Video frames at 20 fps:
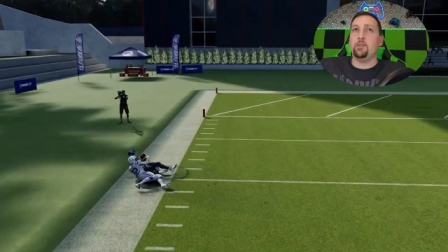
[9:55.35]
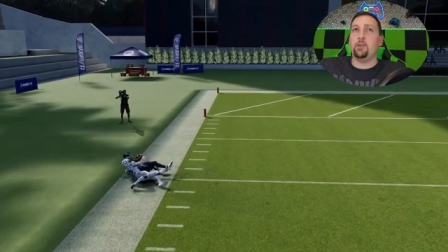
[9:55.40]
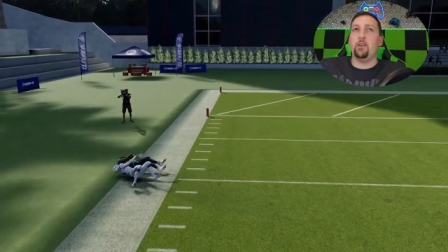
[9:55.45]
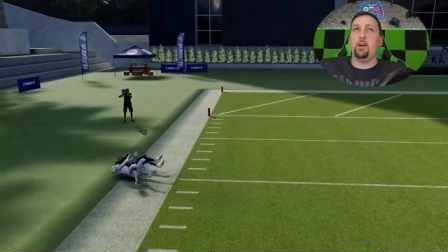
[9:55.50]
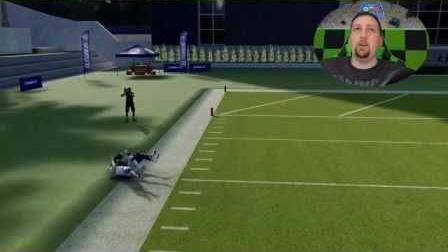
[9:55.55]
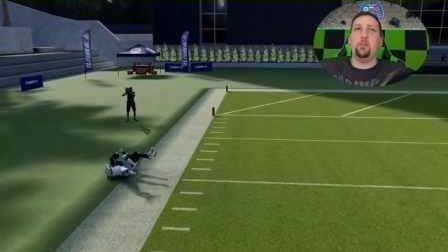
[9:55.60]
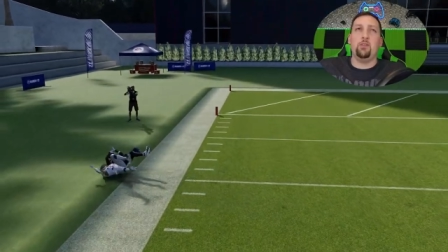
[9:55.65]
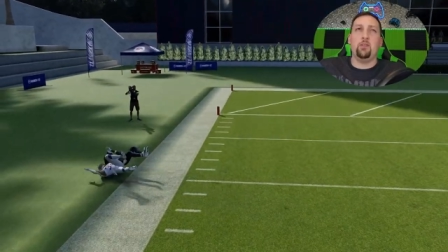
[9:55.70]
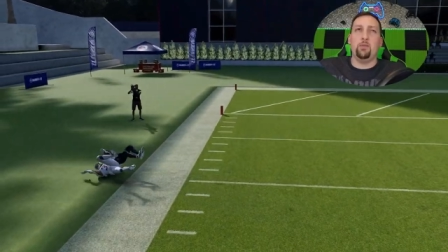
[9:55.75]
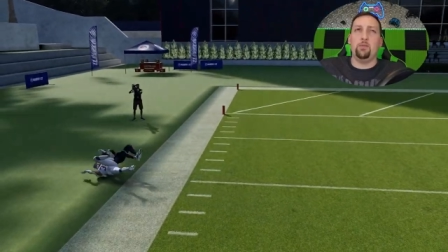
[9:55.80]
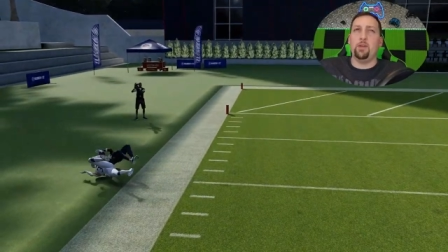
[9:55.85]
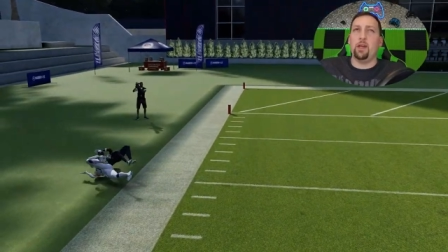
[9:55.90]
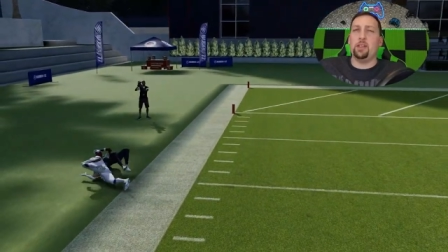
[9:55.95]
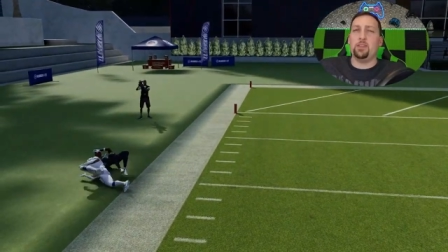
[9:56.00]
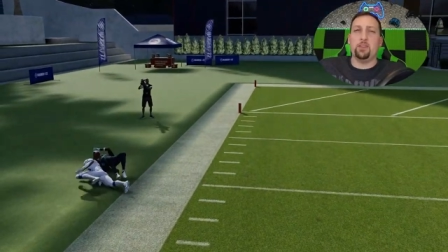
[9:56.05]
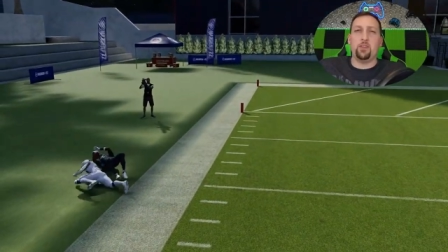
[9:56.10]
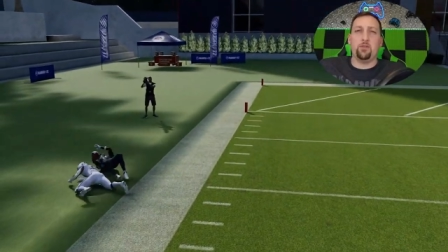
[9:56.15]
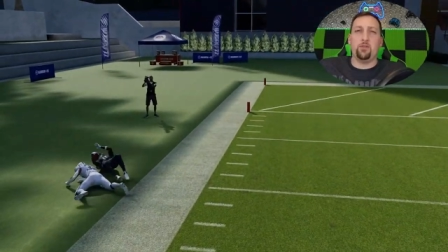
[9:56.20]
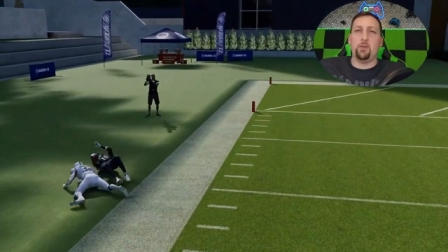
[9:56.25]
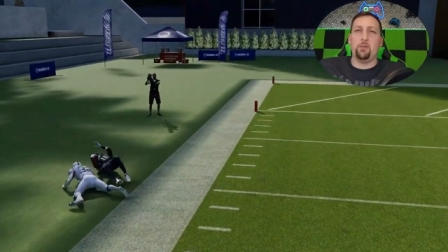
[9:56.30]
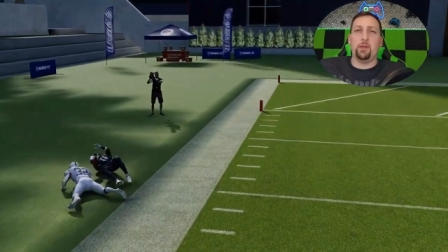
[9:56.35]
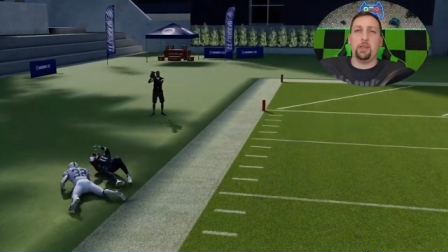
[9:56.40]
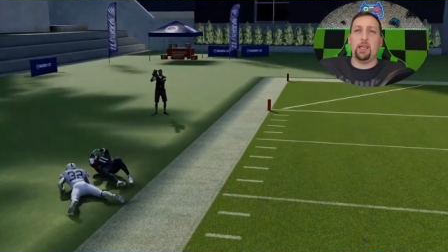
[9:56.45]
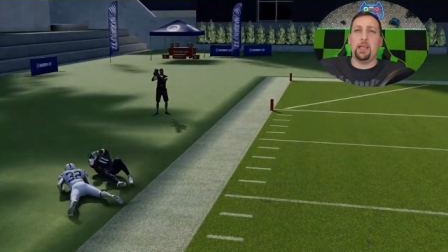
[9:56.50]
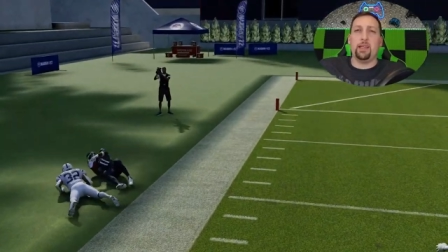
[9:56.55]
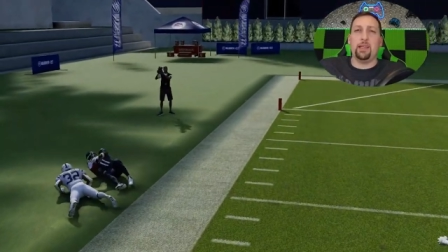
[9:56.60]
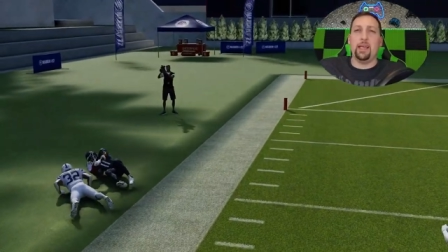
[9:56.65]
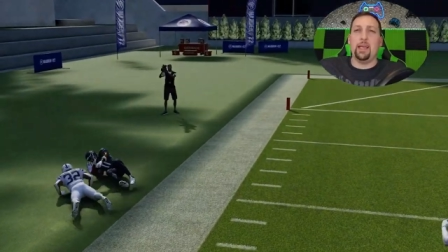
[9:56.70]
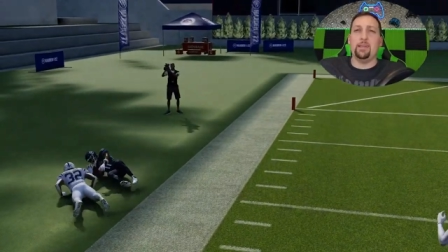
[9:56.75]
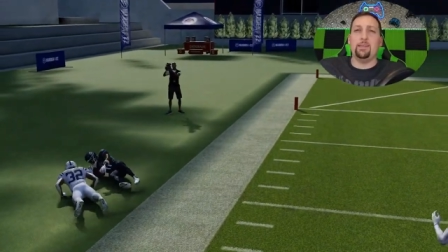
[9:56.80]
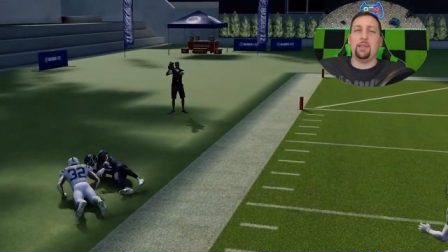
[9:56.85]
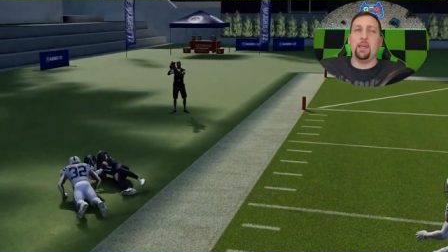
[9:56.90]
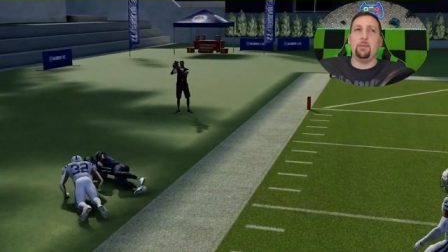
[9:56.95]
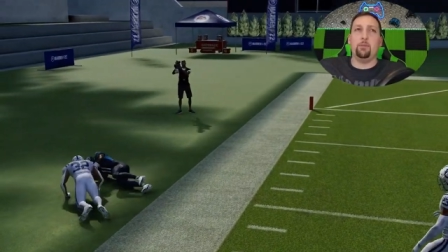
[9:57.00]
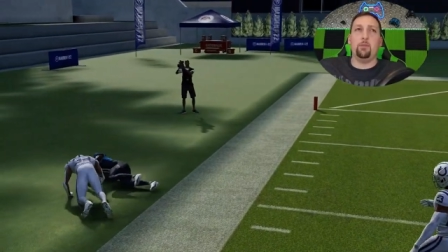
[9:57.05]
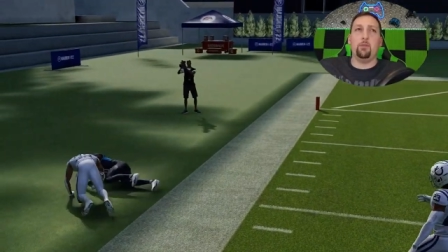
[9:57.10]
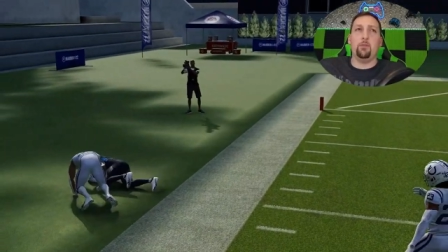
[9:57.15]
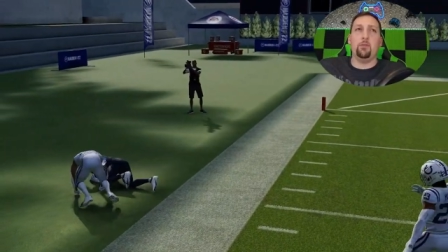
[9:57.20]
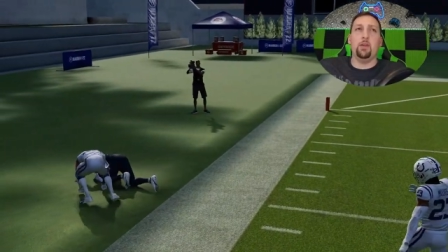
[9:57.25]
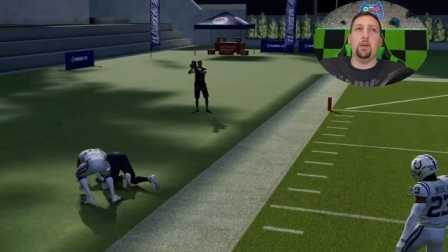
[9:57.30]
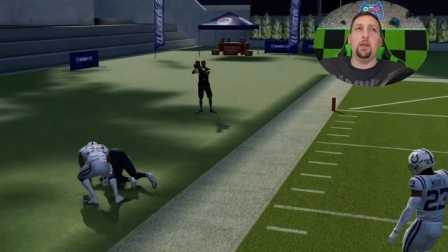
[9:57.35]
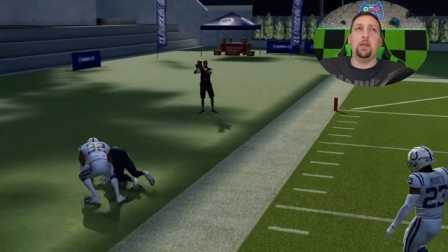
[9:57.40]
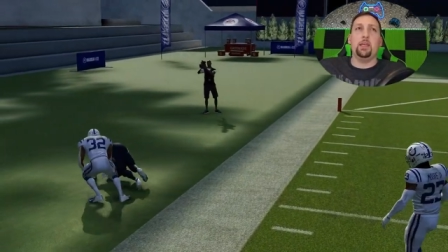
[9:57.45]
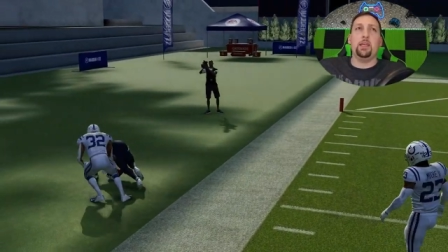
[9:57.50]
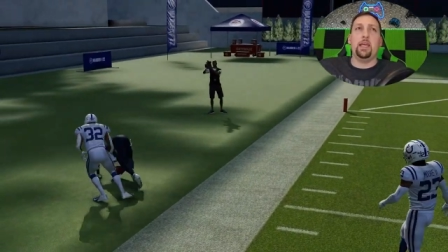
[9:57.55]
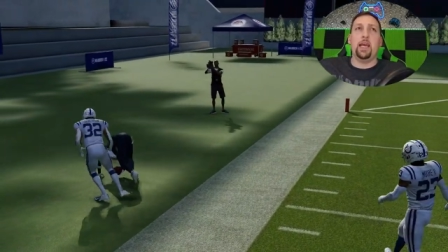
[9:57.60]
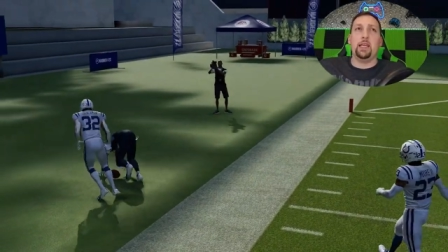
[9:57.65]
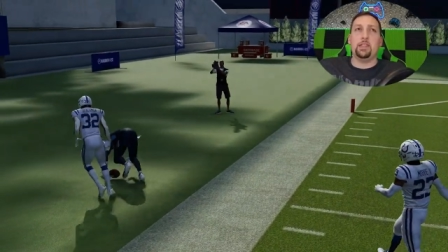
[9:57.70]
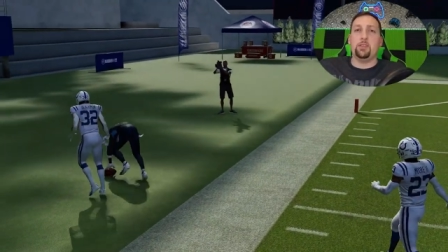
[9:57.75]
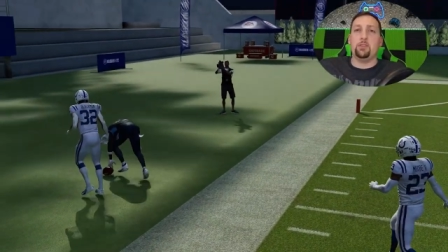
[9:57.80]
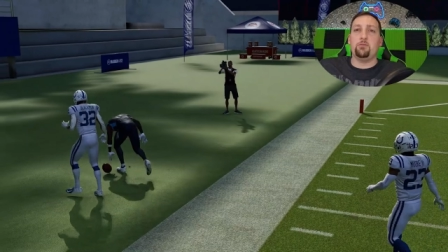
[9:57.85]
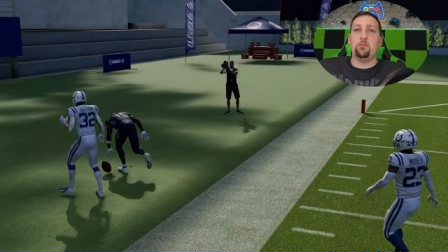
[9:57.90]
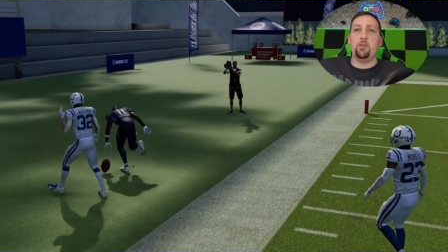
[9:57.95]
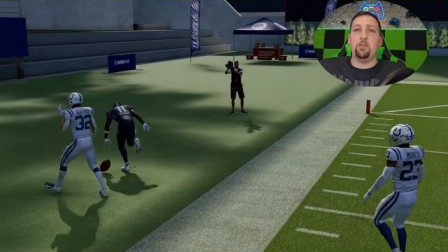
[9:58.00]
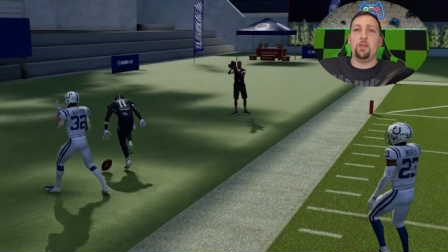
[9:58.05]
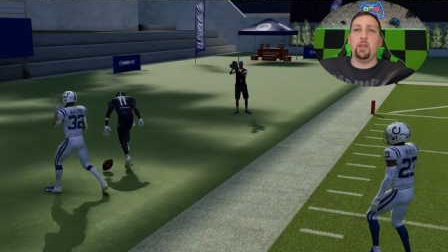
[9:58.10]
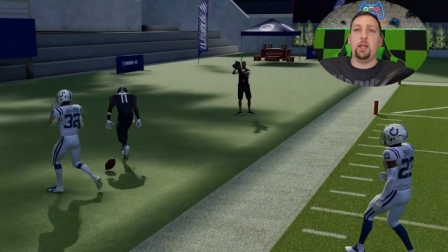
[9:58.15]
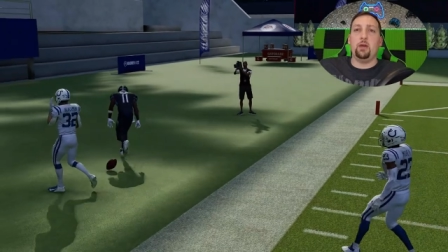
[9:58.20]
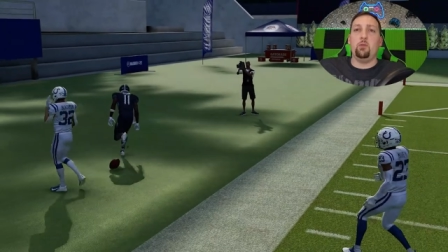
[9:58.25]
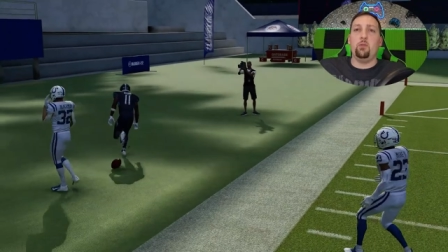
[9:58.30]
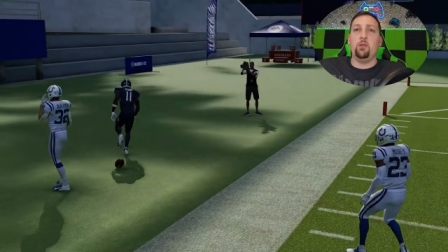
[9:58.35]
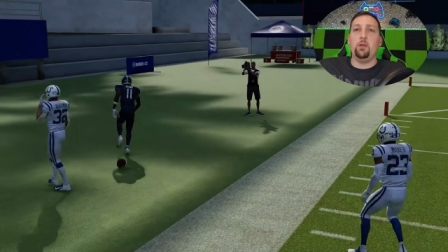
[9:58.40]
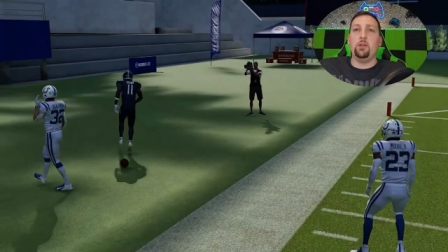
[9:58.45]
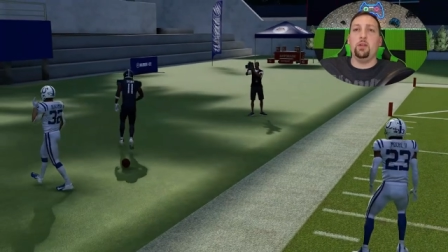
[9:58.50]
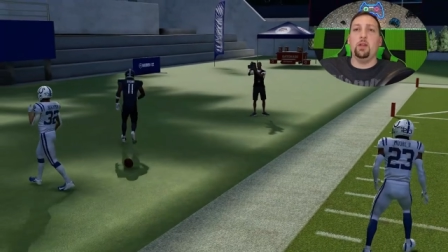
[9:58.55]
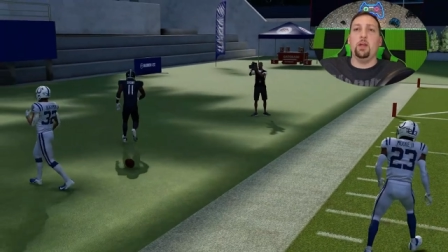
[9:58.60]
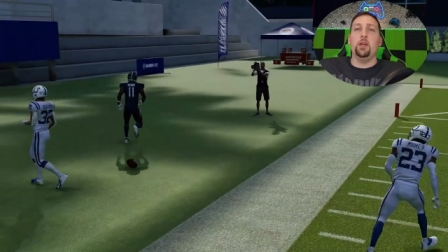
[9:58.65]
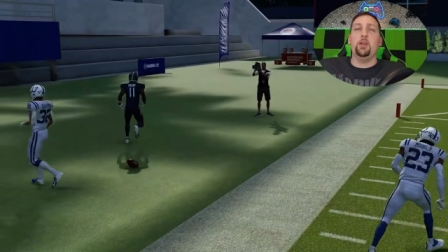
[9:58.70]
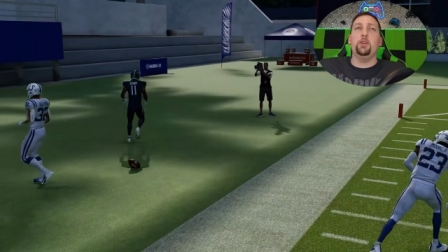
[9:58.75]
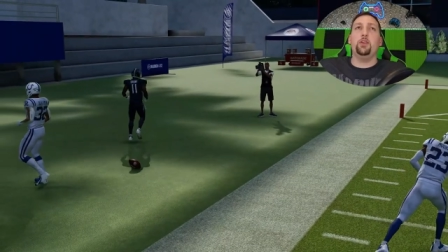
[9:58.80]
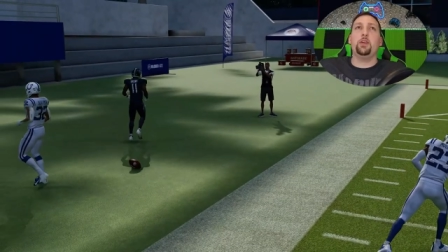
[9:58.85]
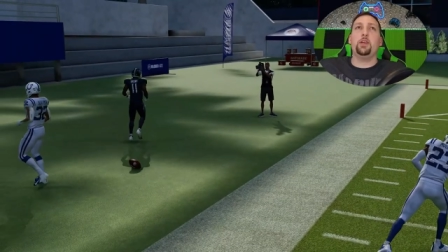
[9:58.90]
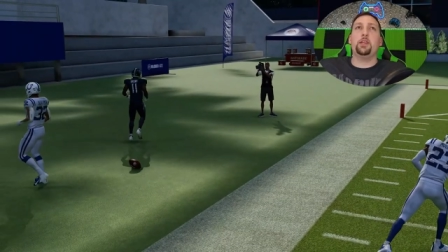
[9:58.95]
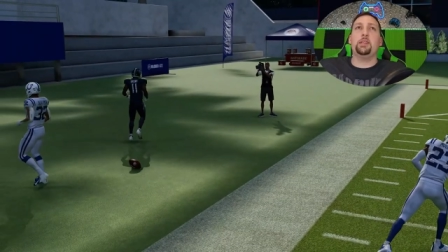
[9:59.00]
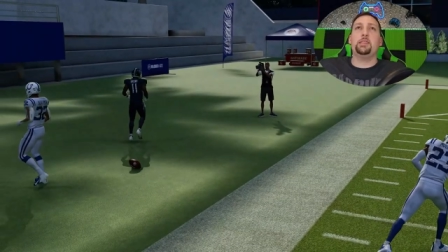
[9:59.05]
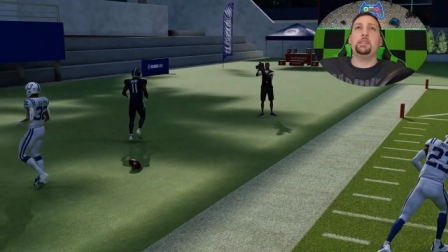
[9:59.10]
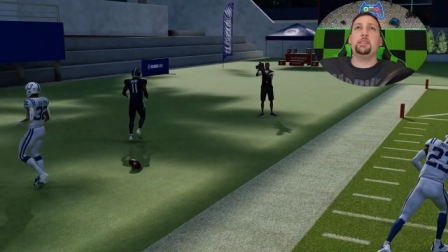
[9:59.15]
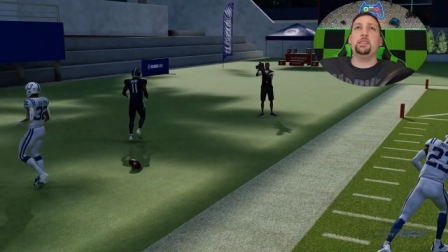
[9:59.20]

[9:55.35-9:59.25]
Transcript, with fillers: Although I'm not sure if I'm going to get that type of catch and run that I want. You can